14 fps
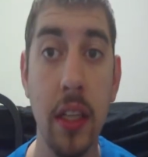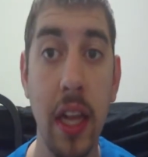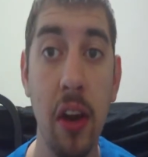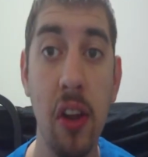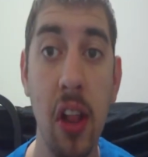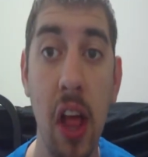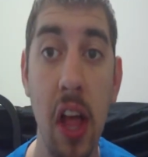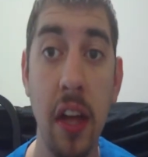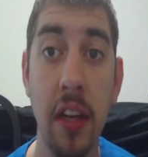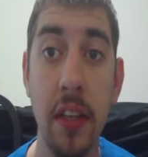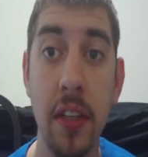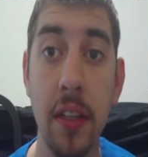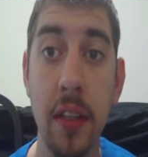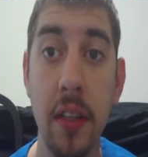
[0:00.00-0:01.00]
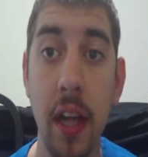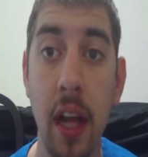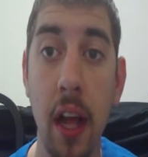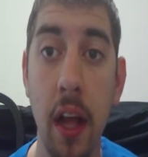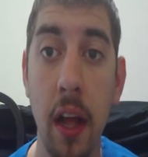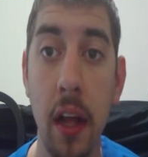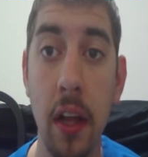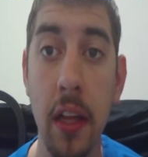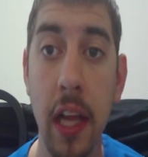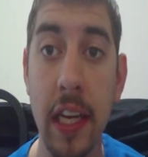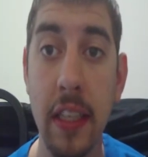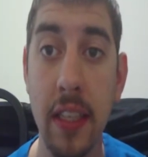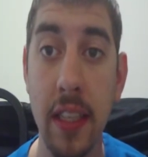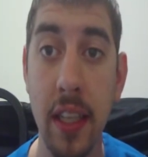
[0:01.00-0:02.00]
Carolina,
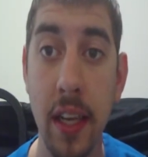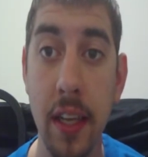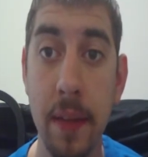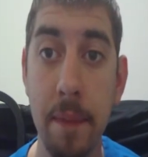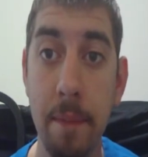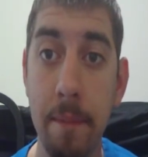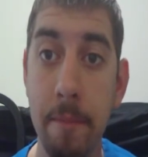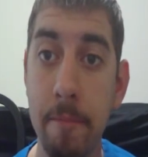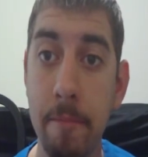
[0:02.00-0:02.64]
like I said,